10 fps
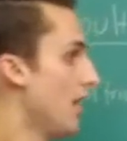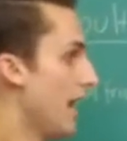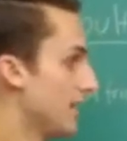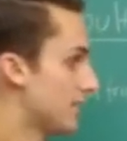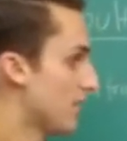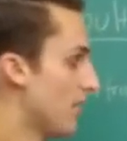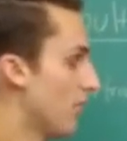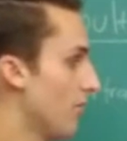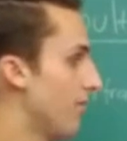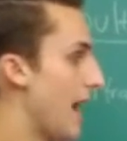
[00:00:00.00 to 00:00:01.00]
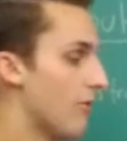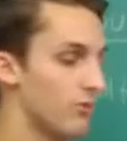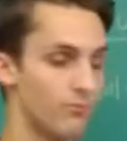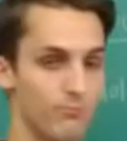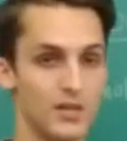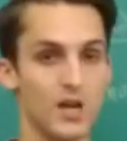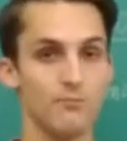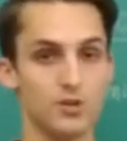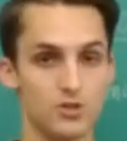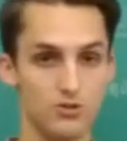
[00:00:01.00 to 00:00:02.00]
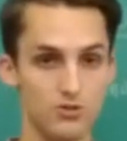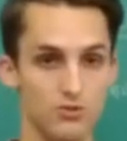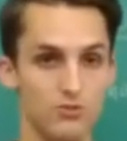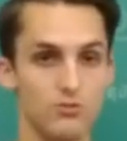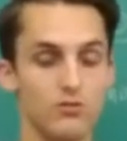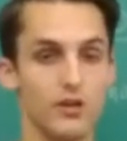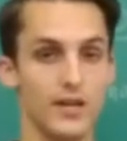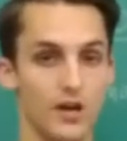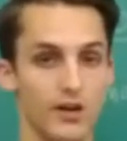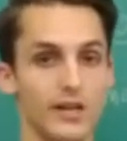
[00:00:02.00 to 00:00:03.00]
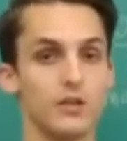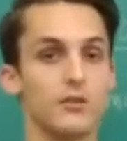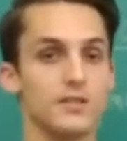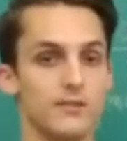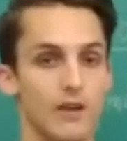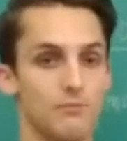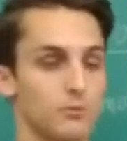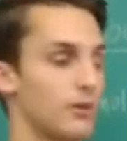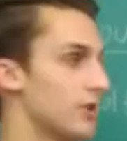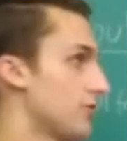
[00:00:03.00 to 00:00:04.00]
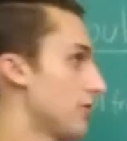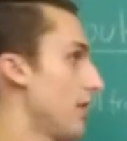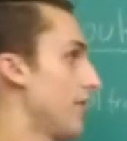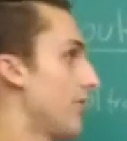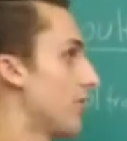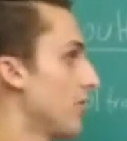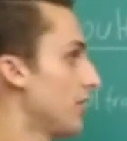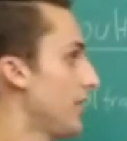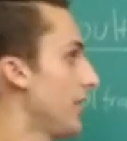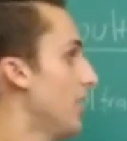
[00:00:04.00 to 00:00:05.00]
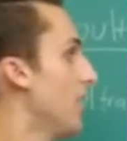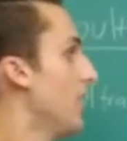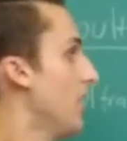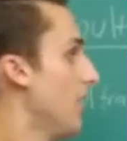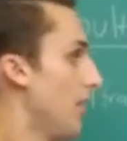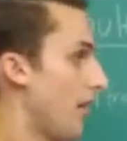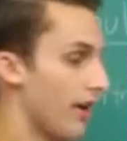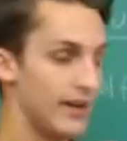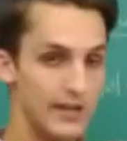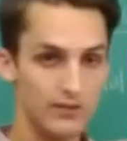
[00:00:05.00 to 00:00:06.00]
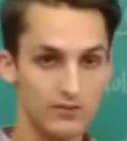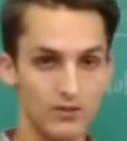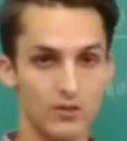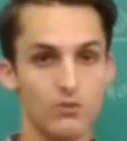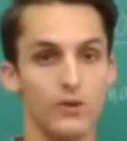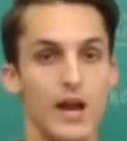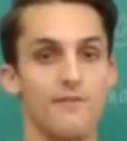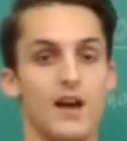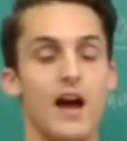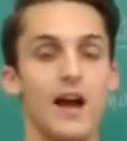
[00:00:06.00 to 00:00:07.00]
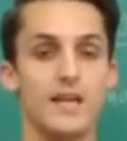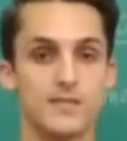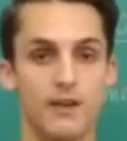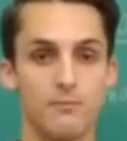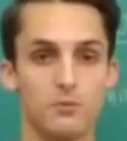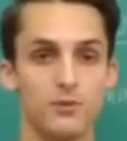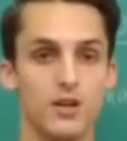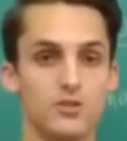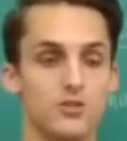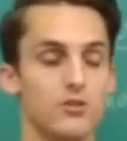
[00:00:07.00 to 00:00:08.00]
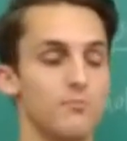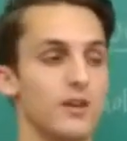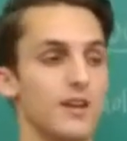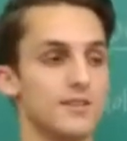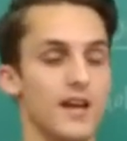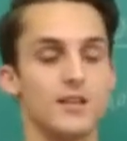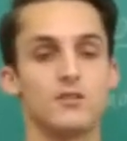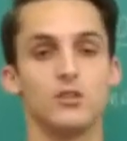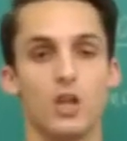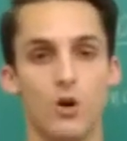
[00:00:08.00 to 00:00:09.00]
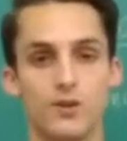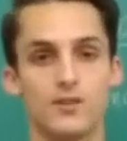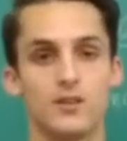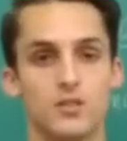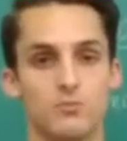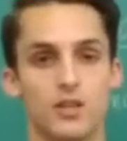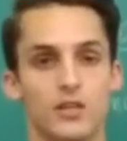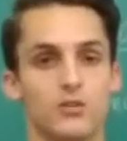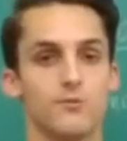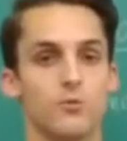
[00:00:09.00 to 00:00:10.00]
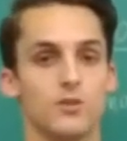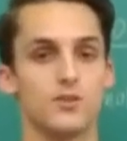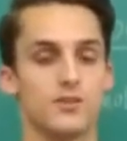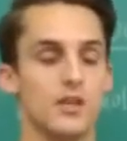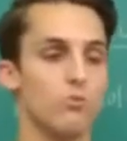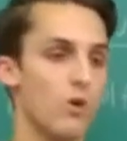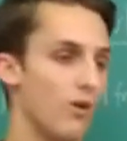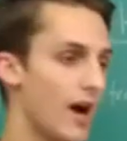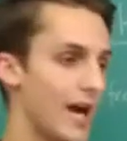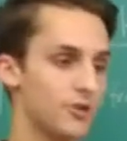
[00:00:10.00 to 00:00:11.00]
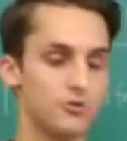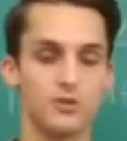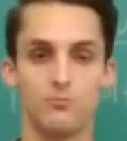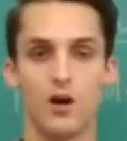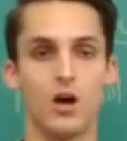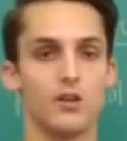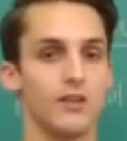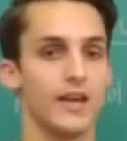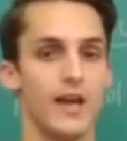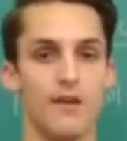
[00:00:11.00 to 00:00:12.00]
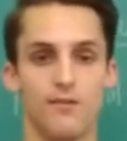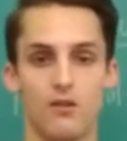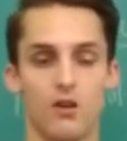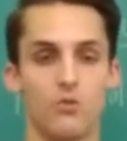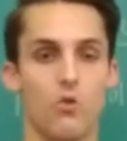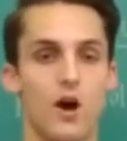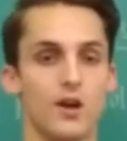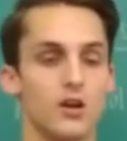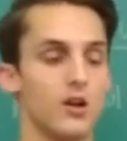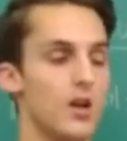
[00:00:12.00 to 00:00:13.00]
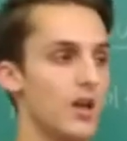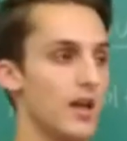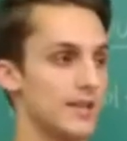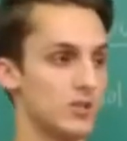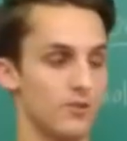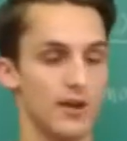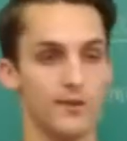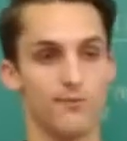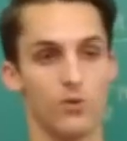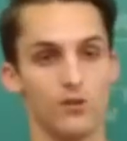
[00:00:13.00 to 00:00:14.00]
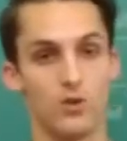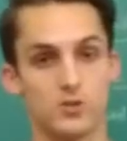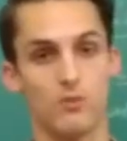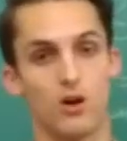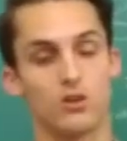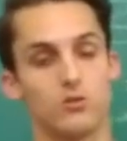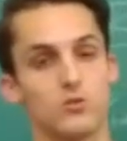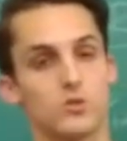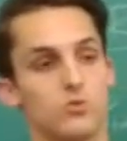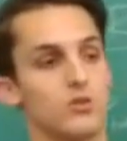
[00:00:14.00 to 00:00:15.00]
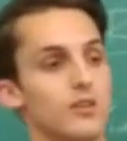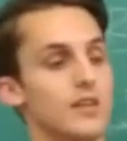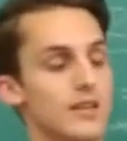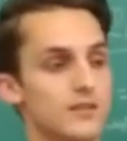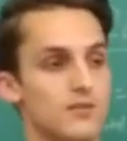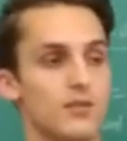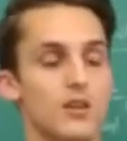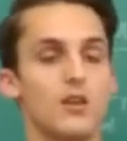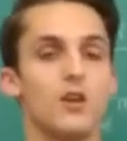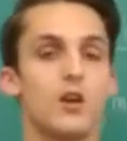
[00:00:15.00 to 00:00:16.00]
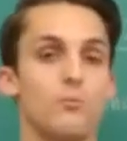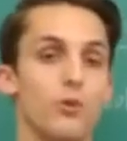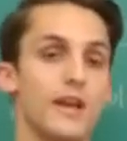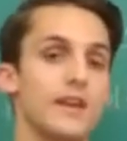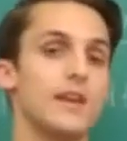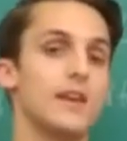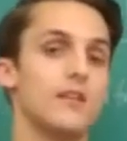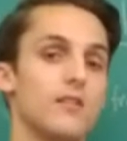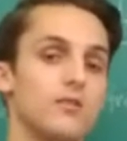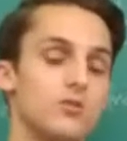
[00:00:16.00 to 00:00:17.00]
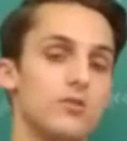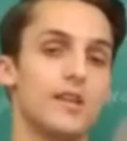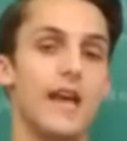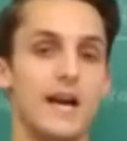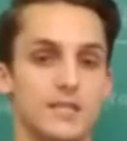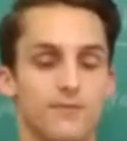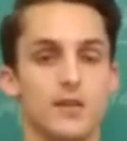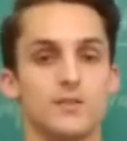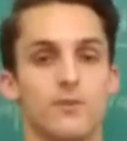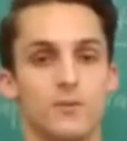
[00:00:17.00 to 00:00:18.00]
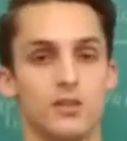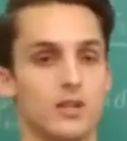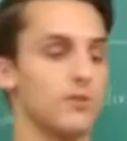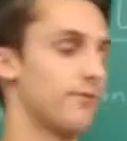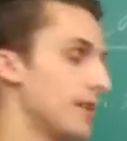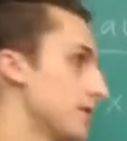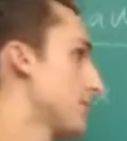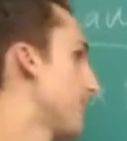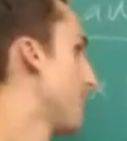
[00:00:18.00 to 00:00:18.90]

And so that would be number two in our increasing vapor pressure. And thirdly, our ether would have the highest vapor pressure because it has the lowest intermolecular forces. It won't hydrogen bond like ethanol and water, and so therefore those molecules will easily break into the gas phase from the liquid phase.